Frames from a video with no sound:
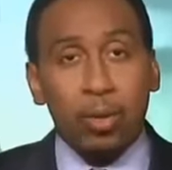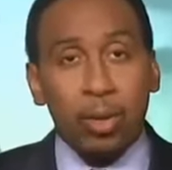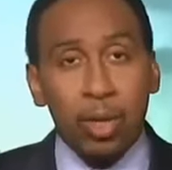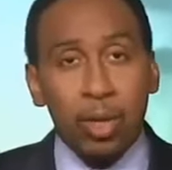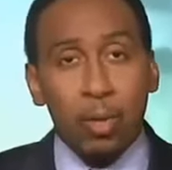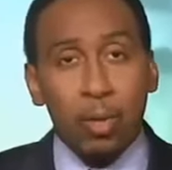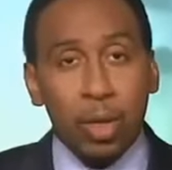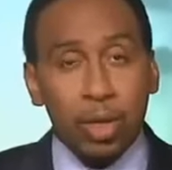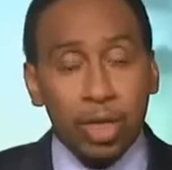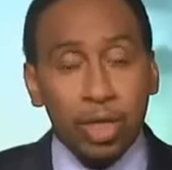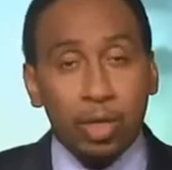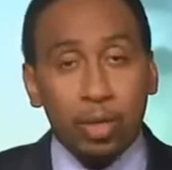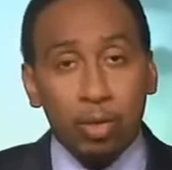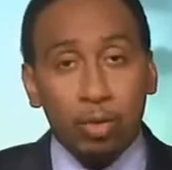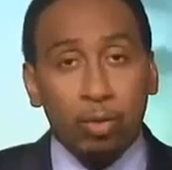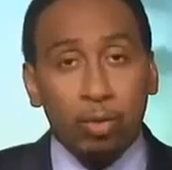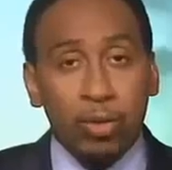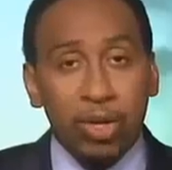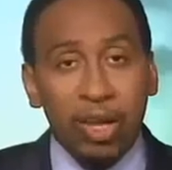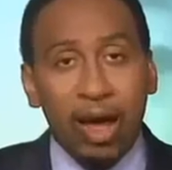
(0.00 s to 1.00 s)
so he
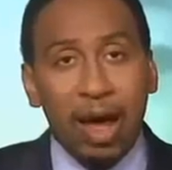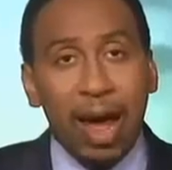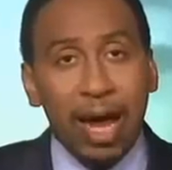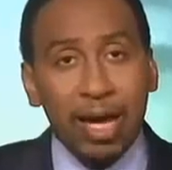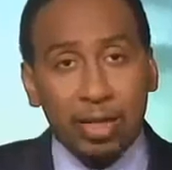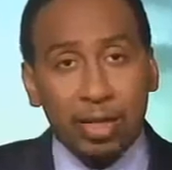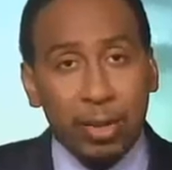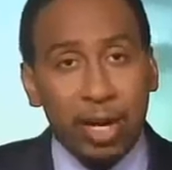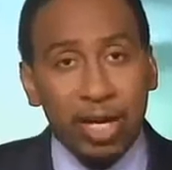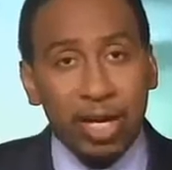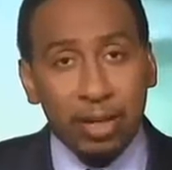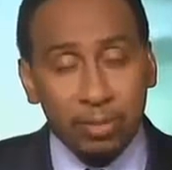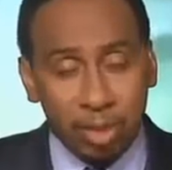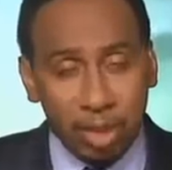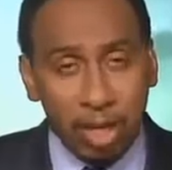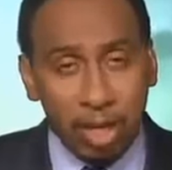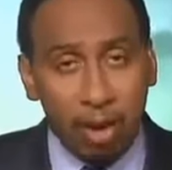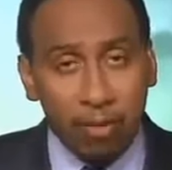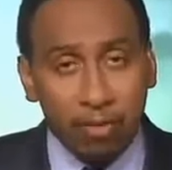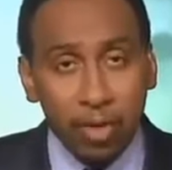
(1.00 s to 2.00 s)
wanted to rehydrate
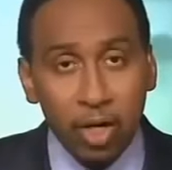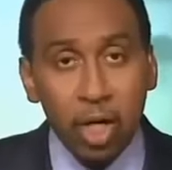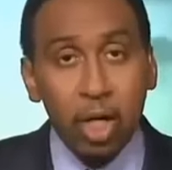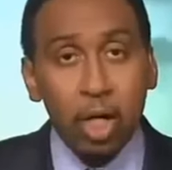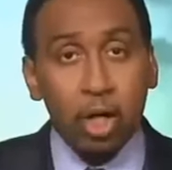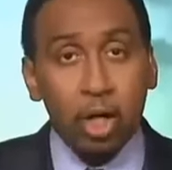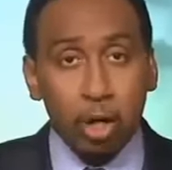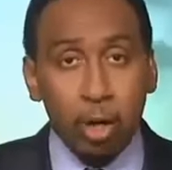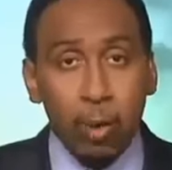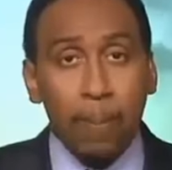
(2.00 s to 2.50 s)
himself.